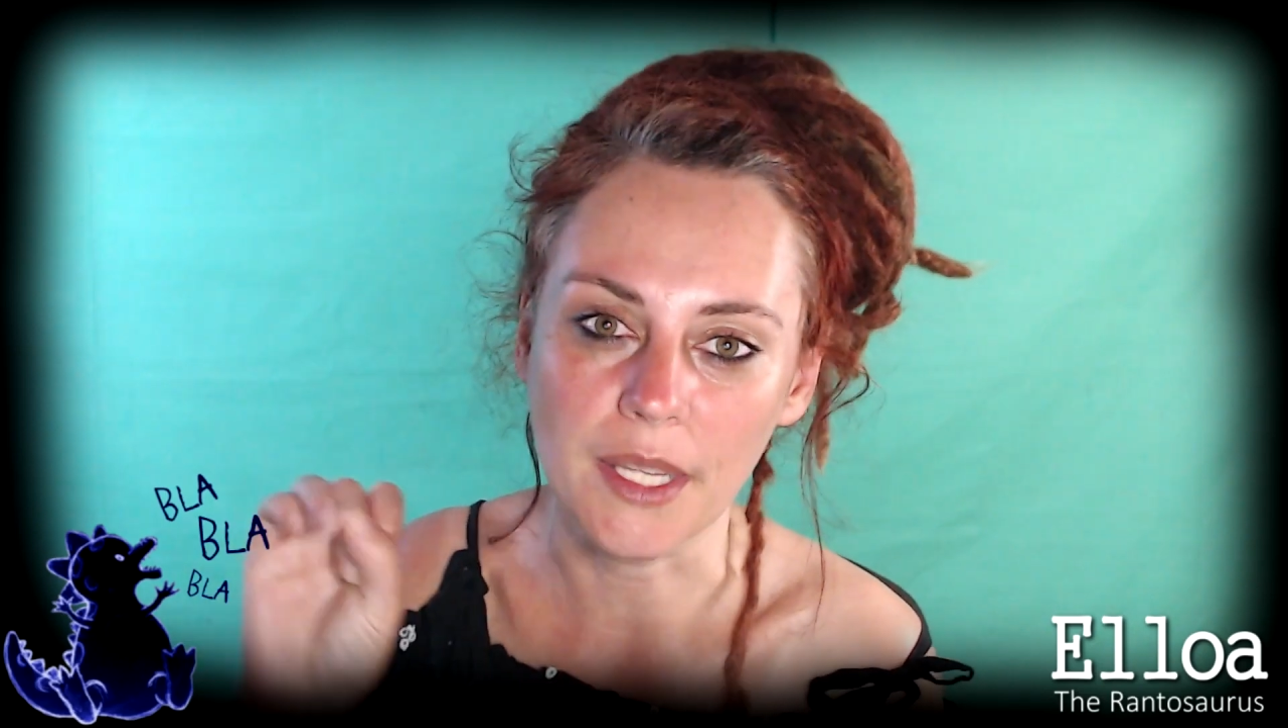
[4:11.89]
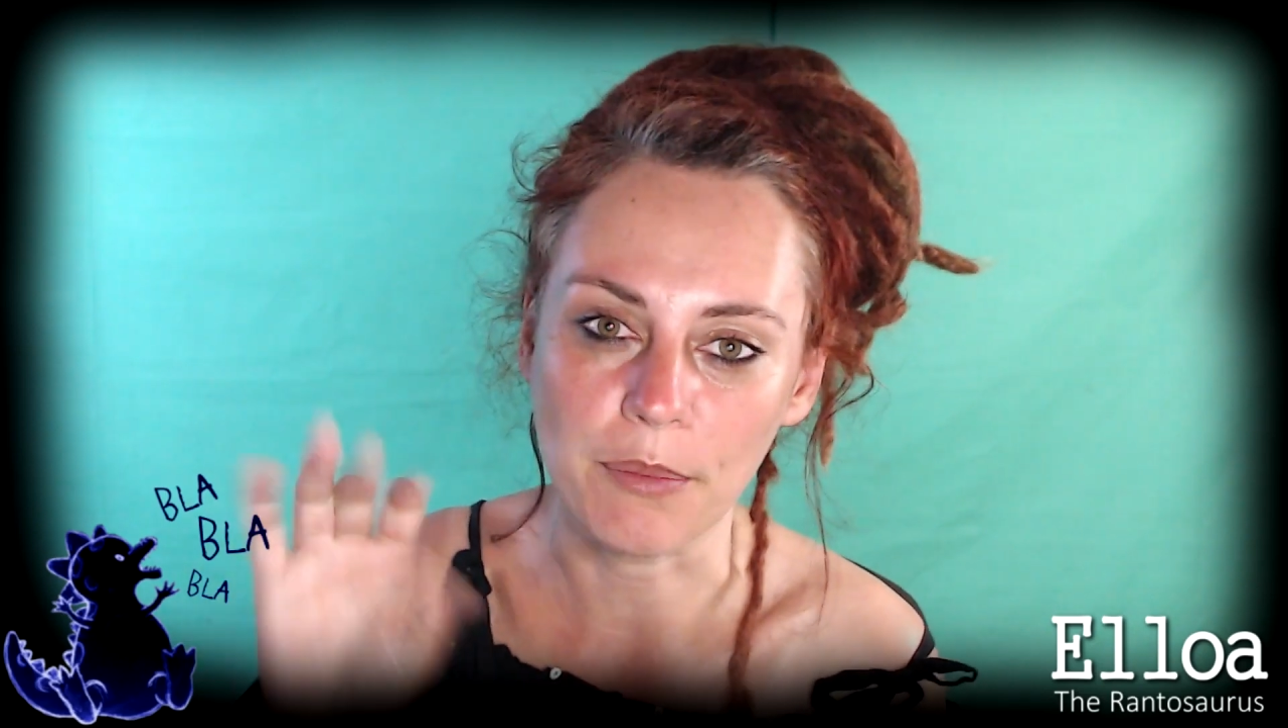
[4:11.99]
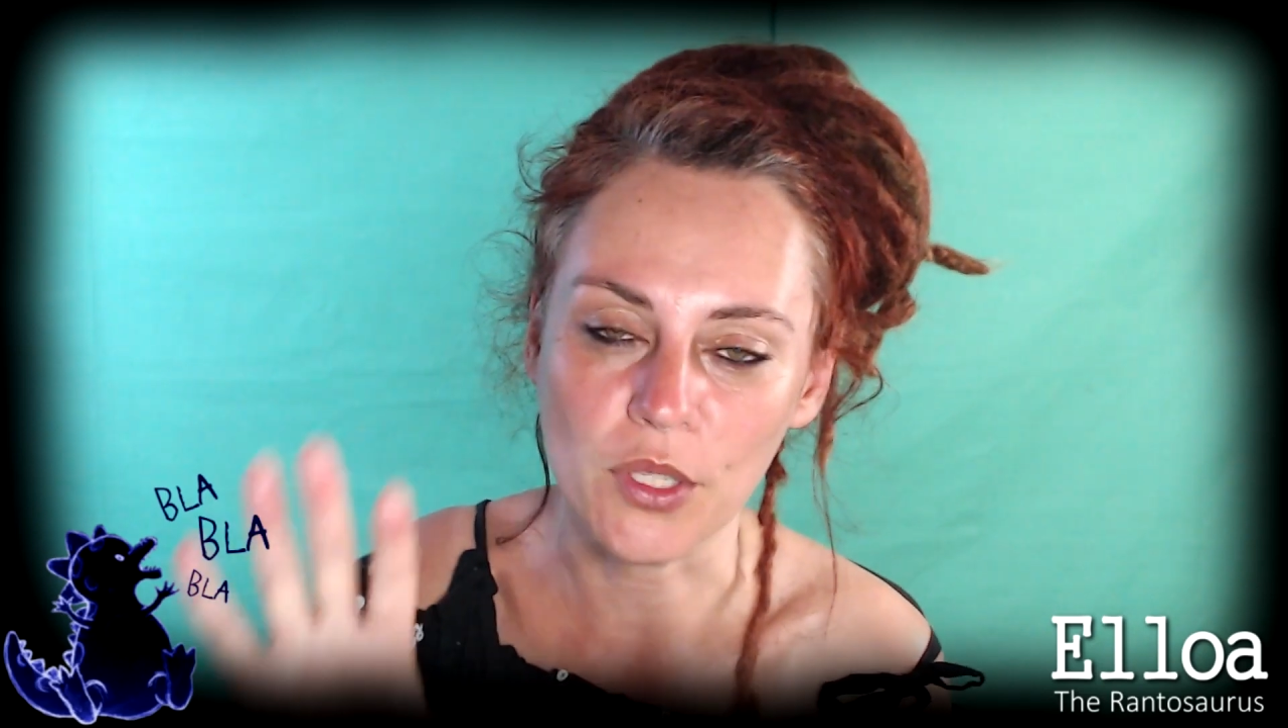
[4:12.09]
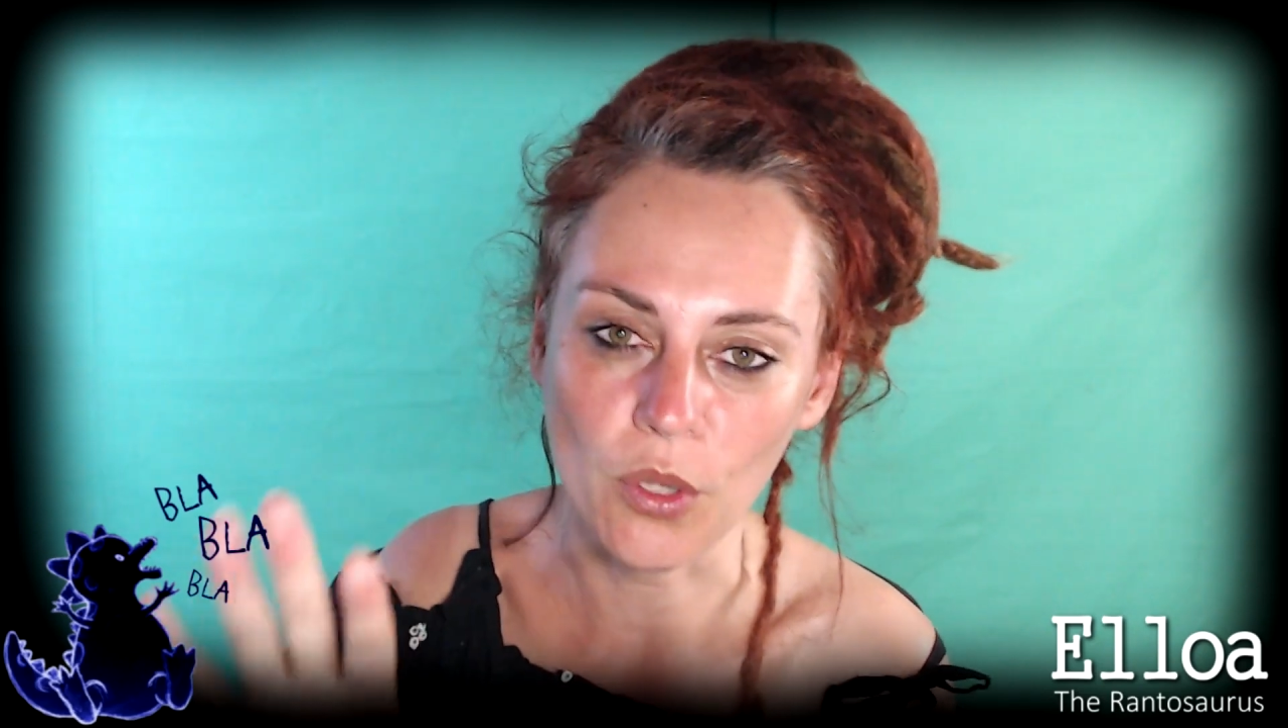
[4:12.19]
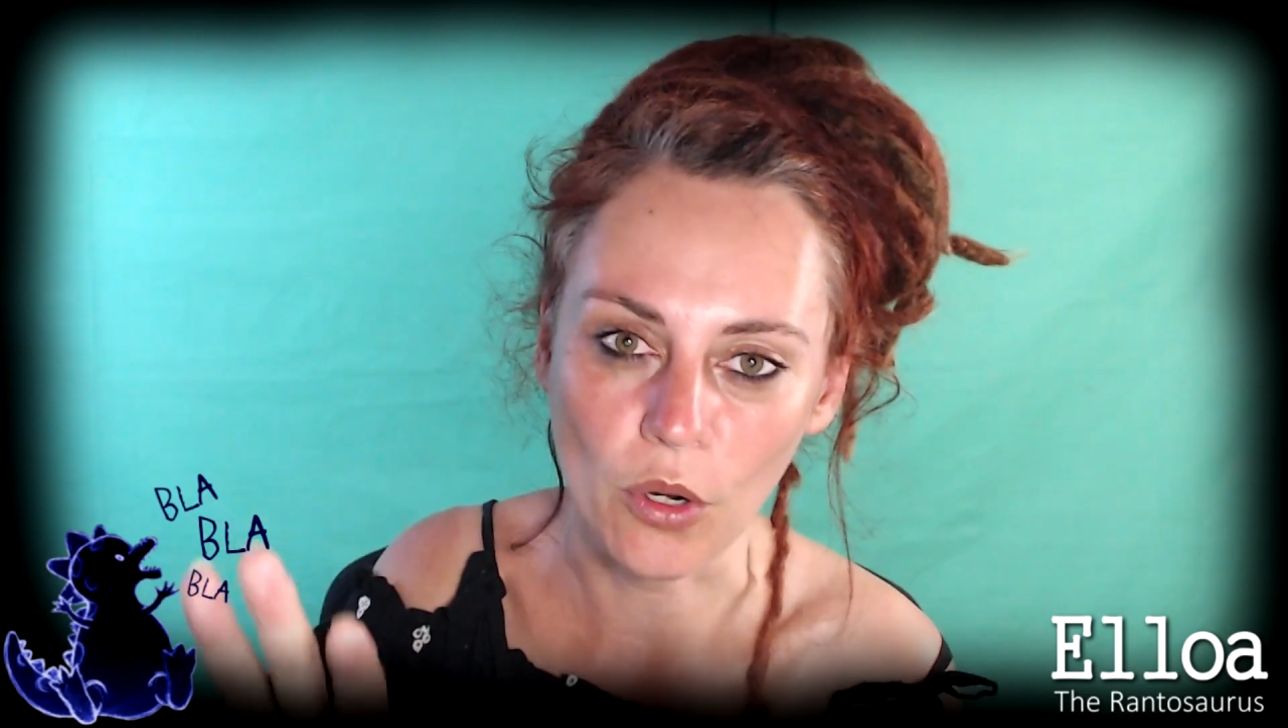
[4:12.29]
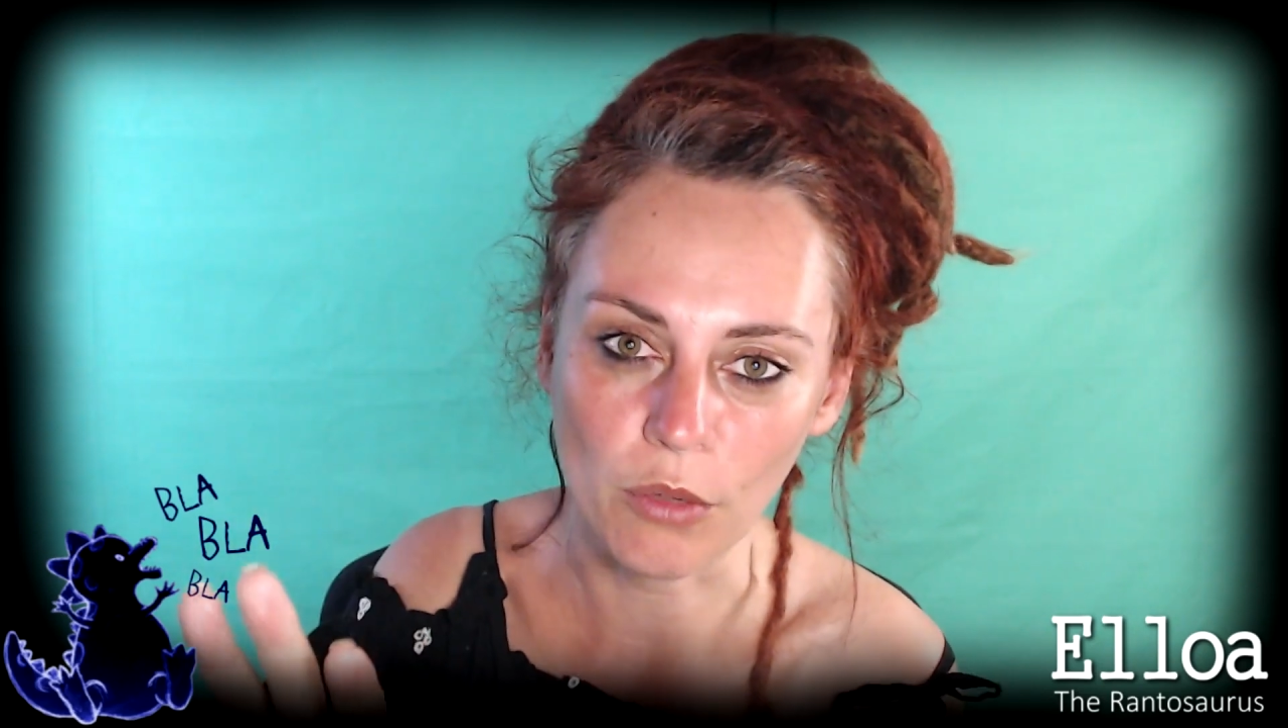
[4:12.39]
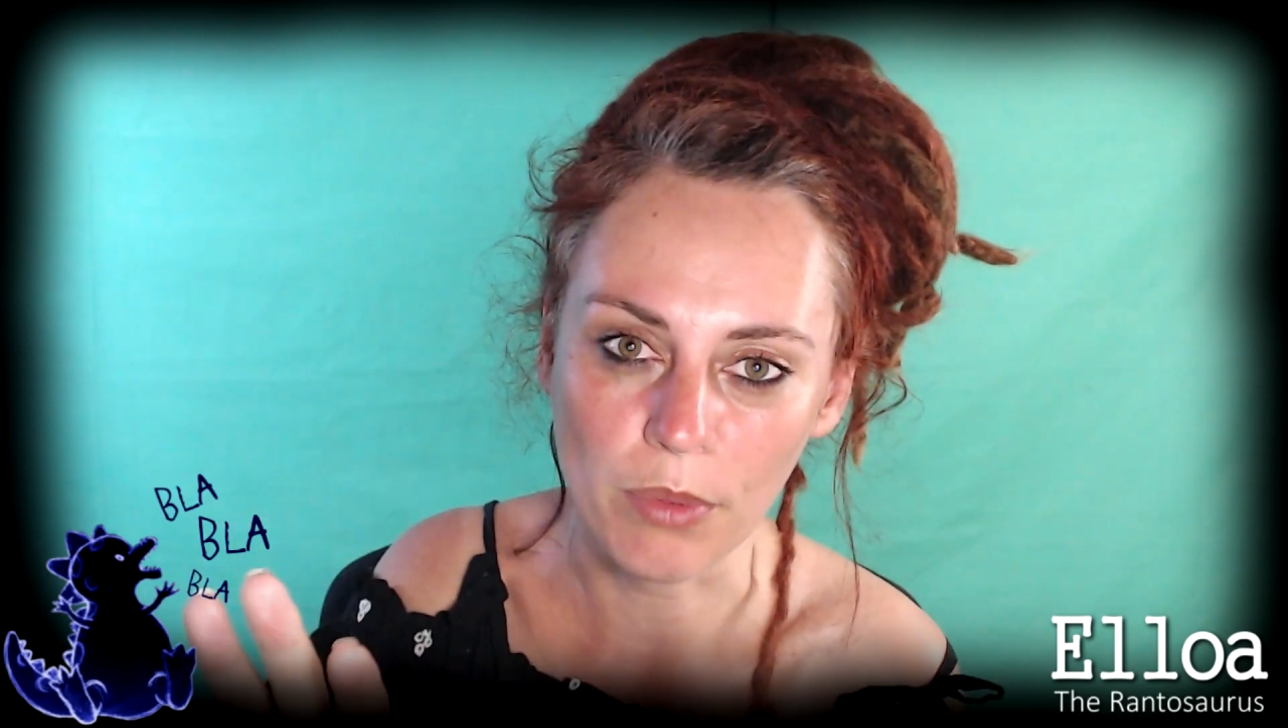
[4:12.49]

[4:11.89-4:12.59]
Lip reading: absorbed